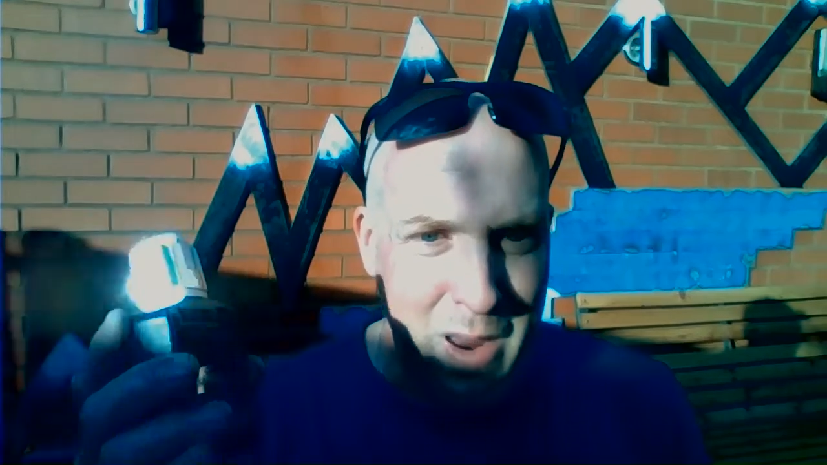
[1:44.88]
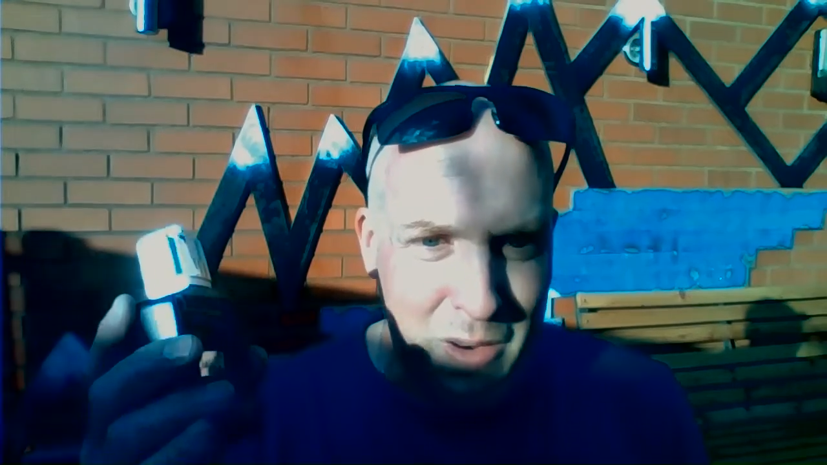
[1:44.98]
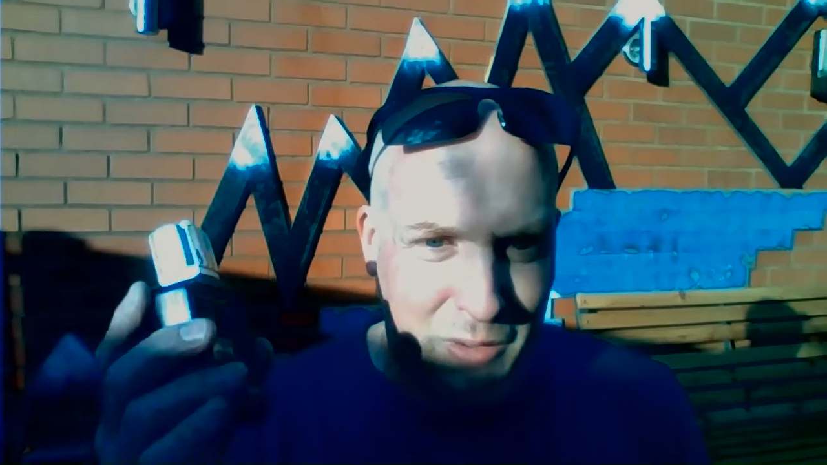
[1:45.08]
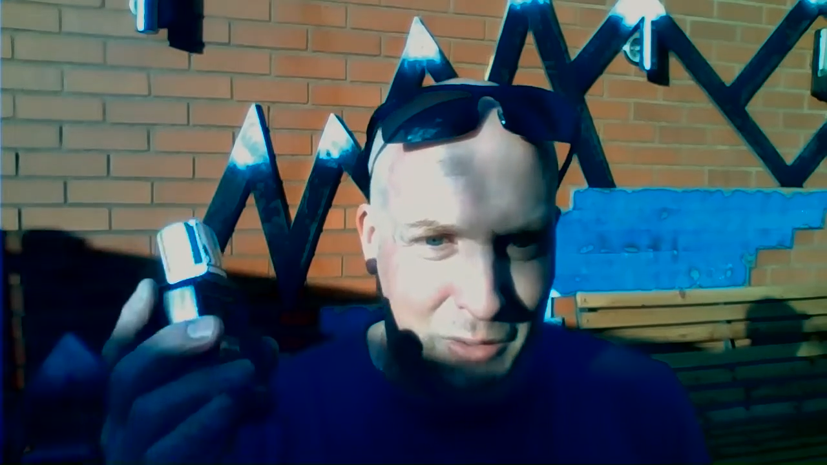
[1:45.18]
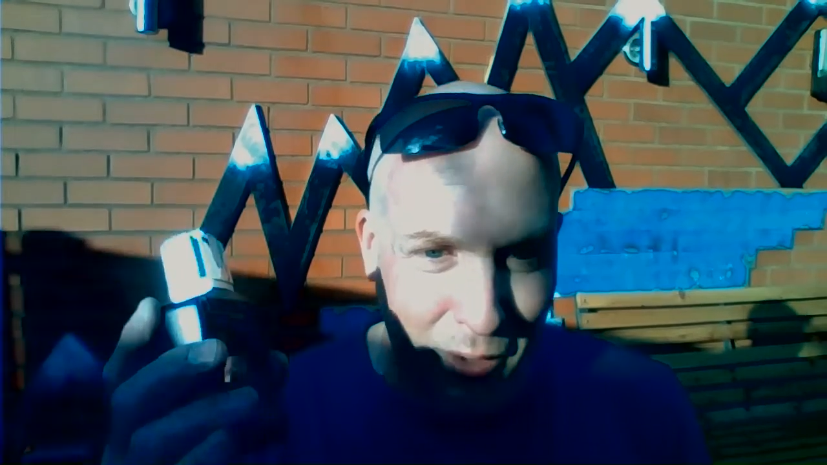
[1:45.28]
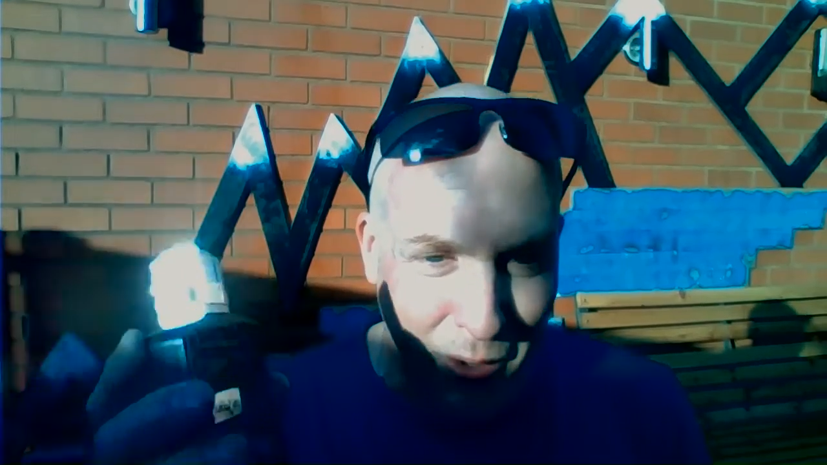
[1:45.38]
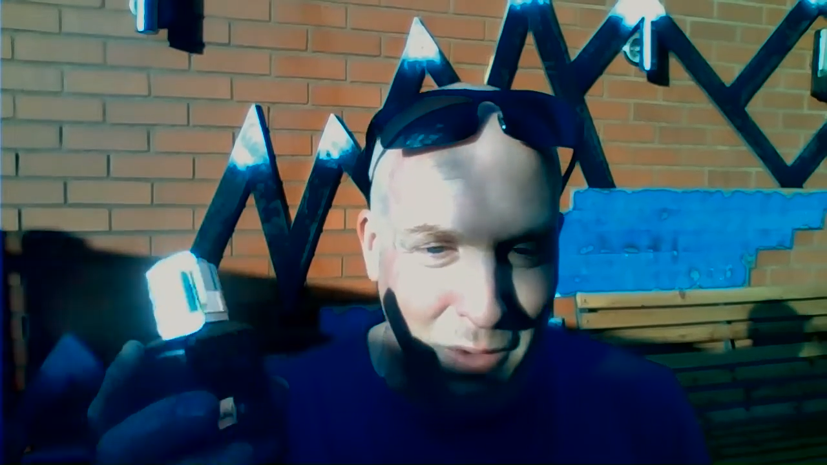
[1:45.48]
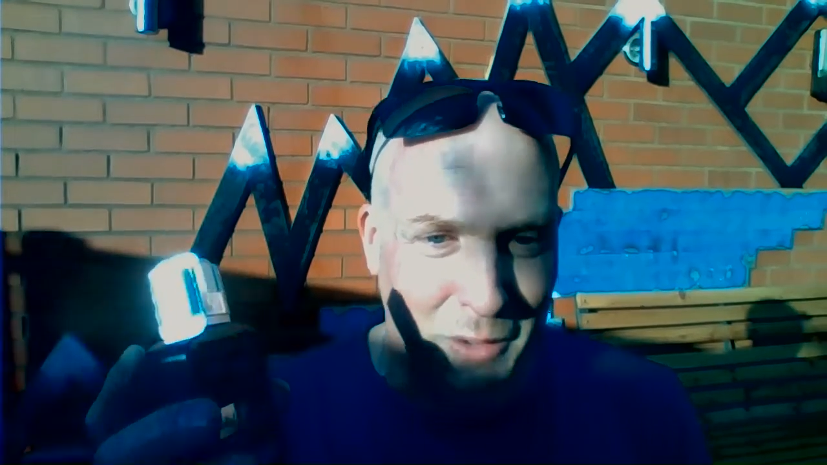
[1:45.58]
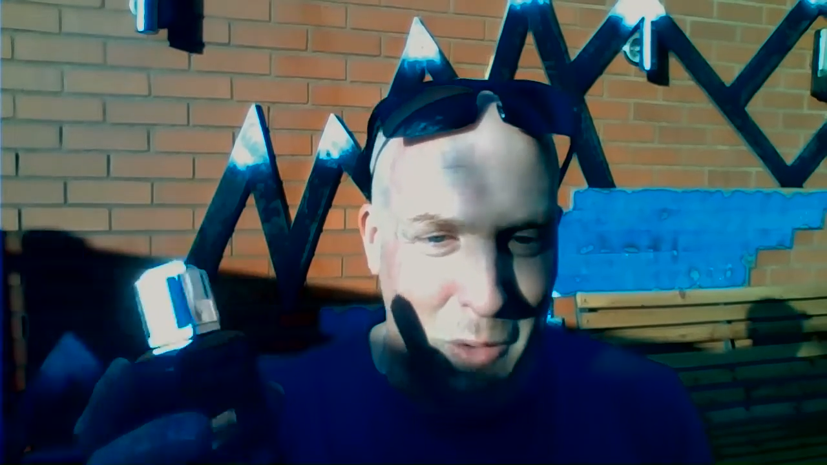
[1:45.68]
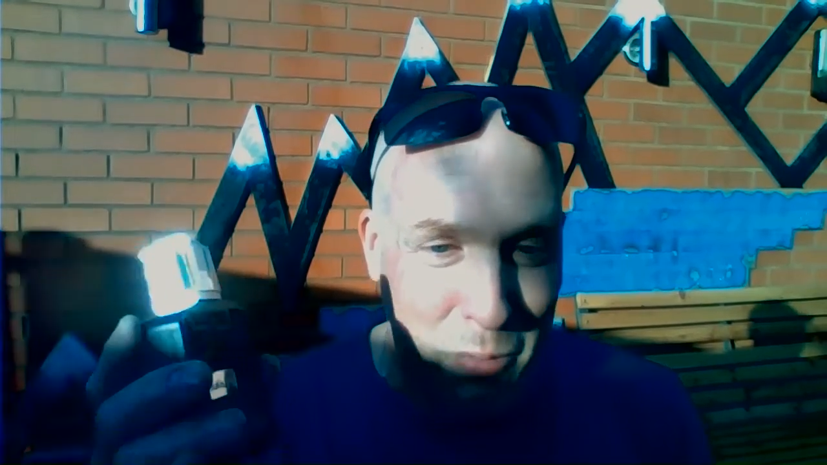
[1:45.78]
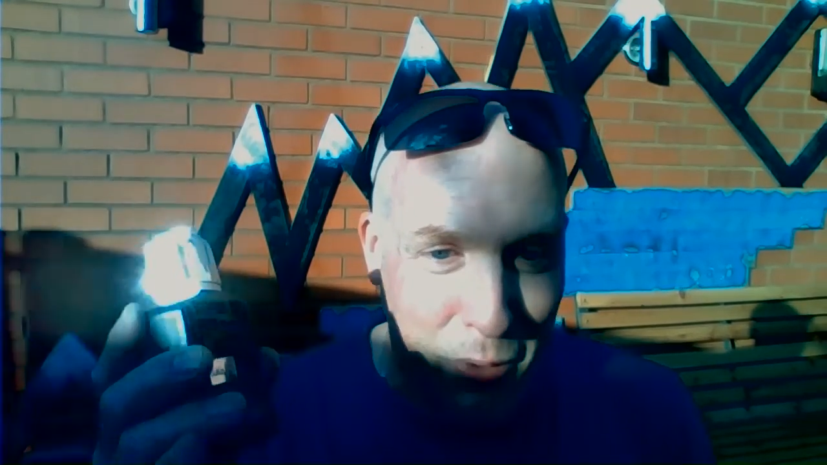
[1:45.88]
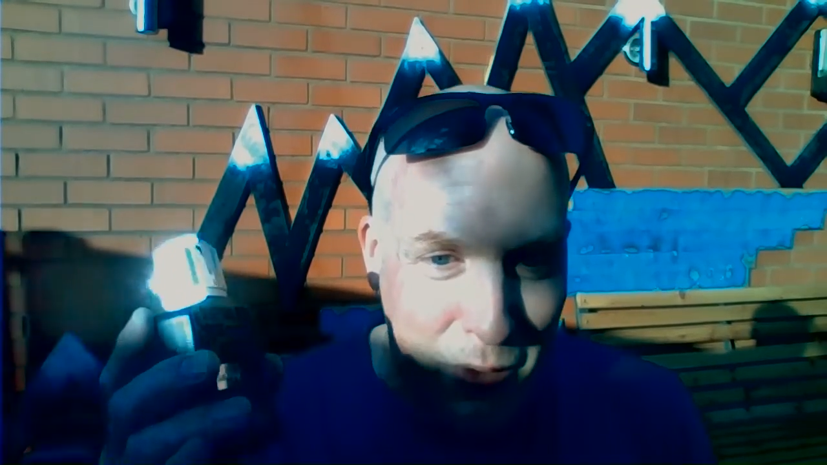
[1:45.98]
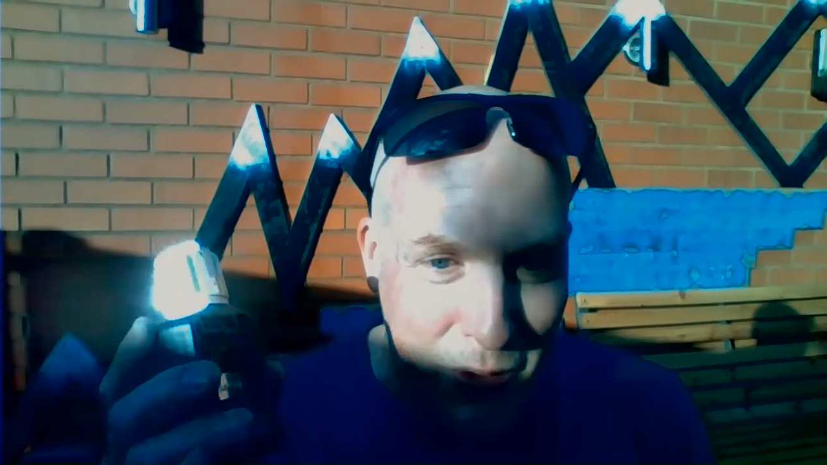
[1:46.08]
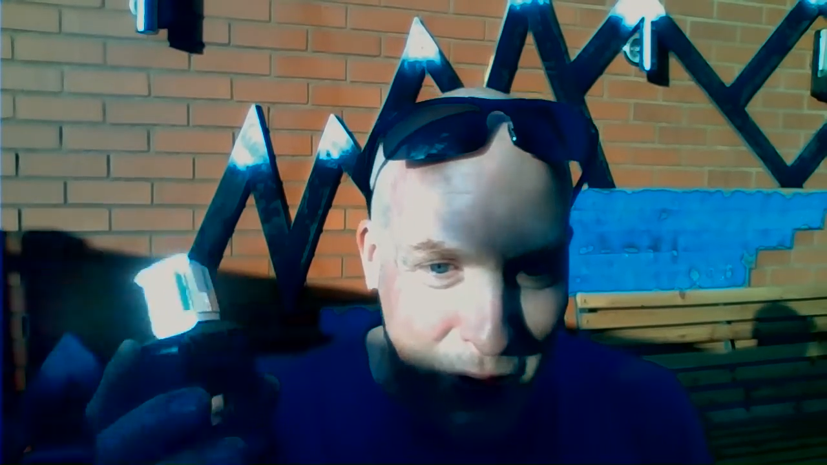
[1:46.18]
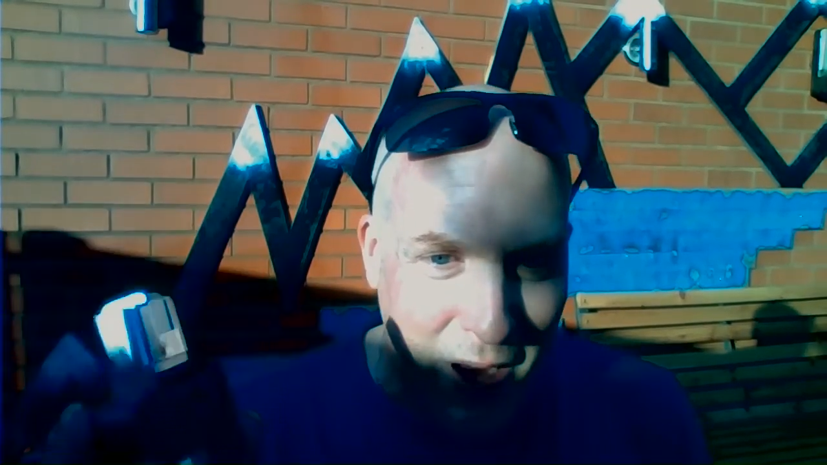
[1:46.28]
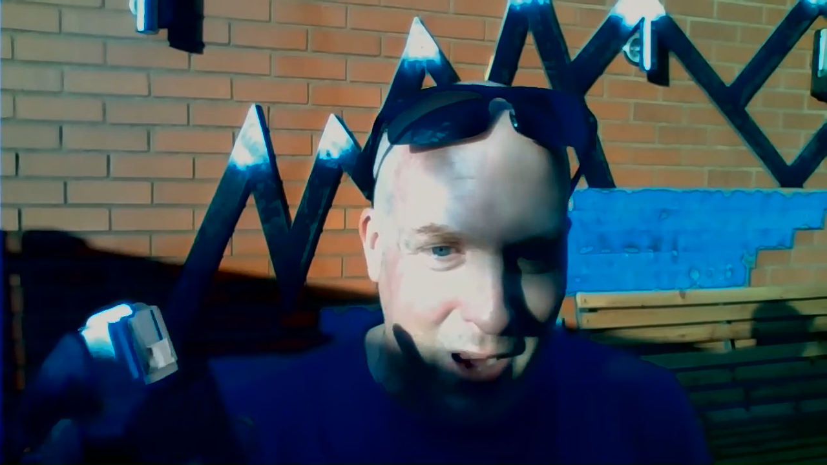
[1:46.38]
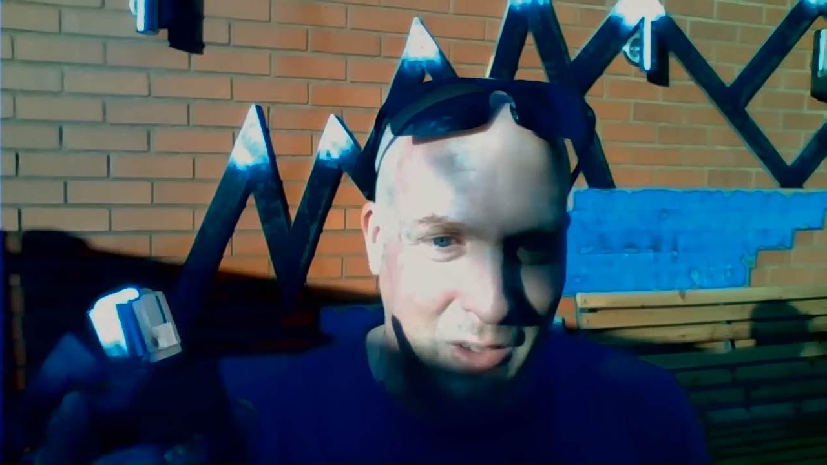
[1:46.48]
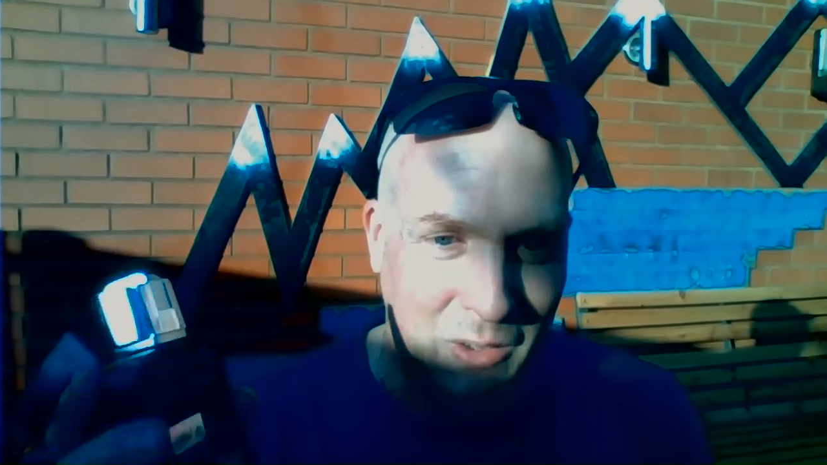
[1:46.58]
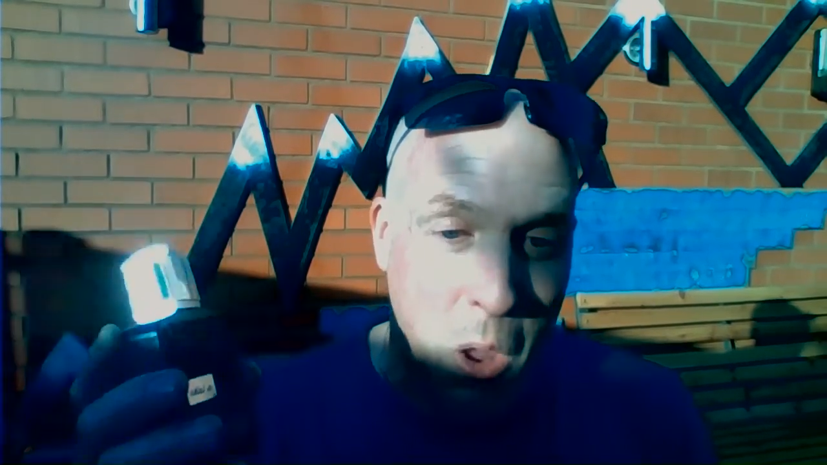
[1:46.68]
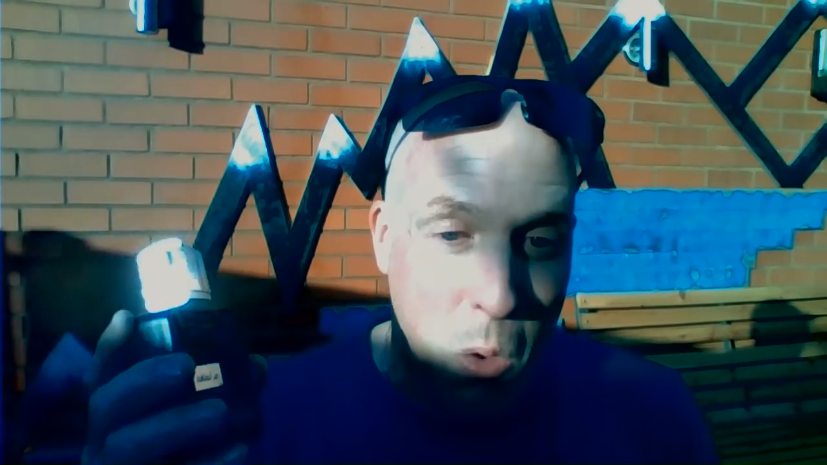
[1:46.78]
seriously projects